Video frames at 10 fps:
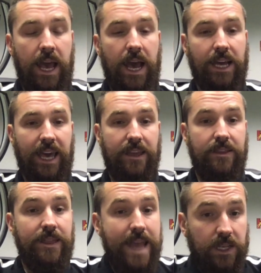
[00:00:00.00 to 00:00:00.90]
Okay,
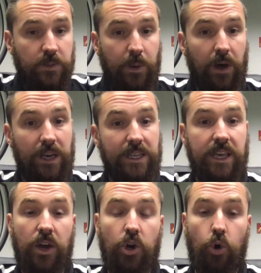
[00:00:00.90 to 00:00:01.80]
next part is
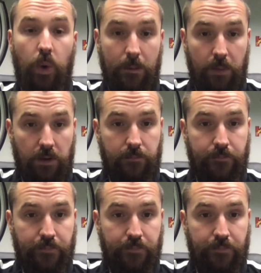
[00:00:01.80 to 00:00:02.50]
equipment.